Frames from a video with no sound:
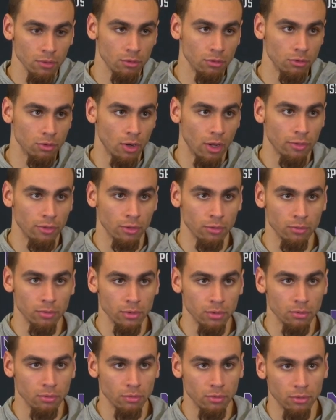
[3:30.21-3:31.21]
You know, I think
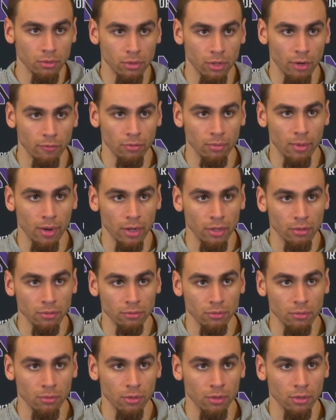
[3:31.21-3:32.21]
we, you know, everybody needs
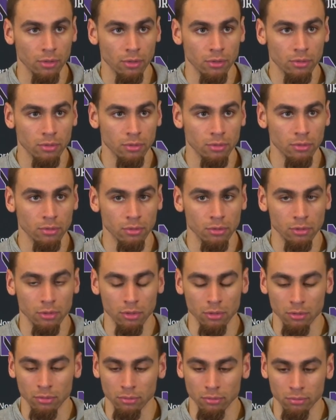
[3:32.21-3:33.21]
to work, you
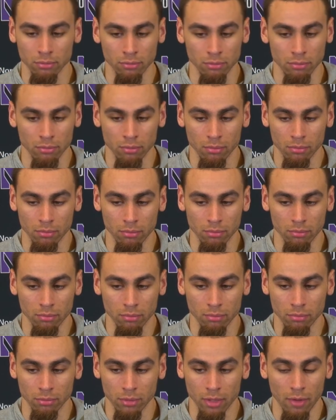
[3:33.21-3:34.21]
know,
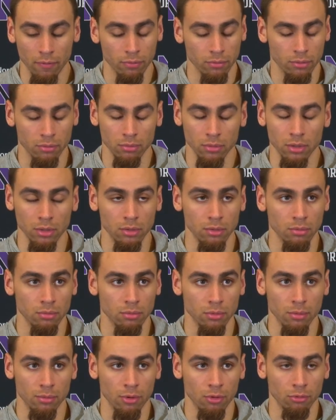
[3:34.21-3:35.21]
definitely me
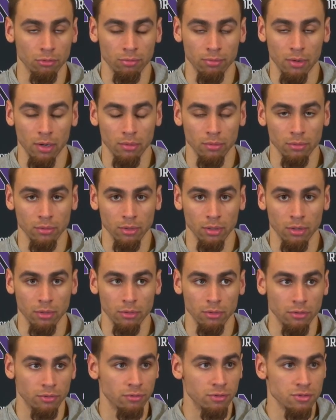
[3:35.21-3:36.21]
the most probably
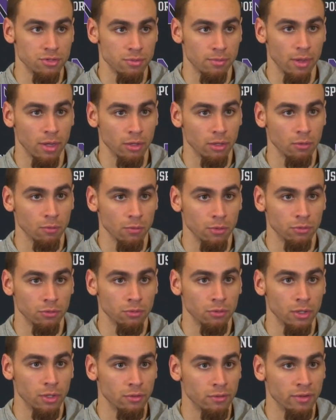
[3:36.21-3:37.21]
on decision making once
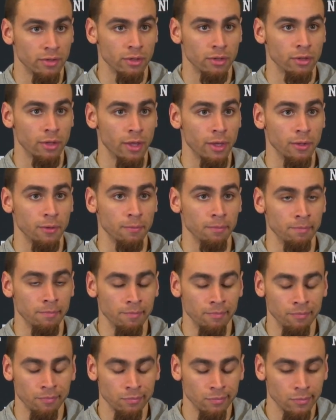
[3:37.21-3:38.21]
you get into the lane.
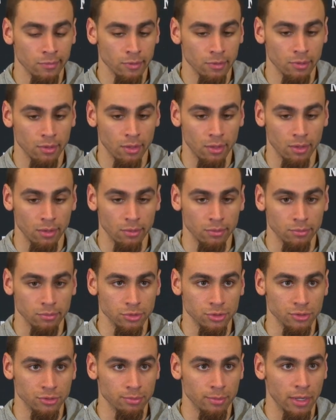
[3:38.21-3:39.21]

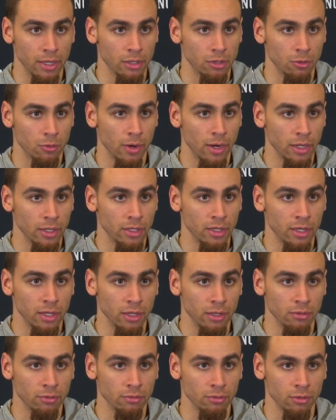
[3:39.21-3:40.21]
Just making the right
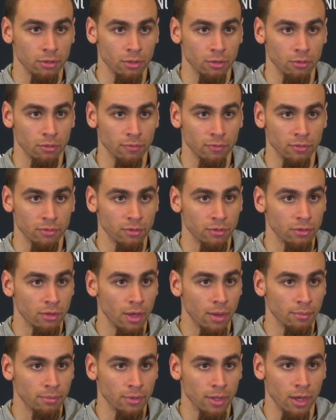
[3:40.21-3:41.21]
kicks, you know, if it's a
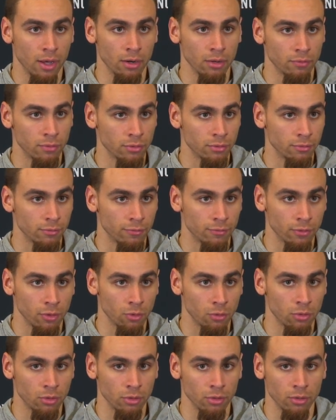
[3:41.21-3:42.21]
dump down, if it's a
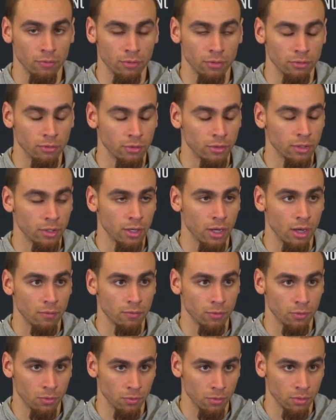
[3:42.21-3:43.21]
floater, if it's a kick out
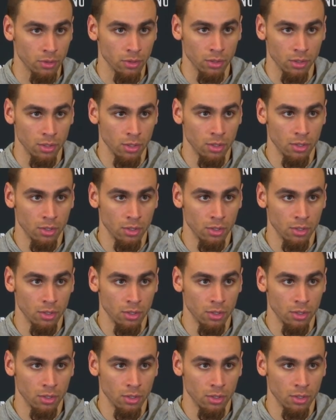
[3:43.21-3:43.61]
for three,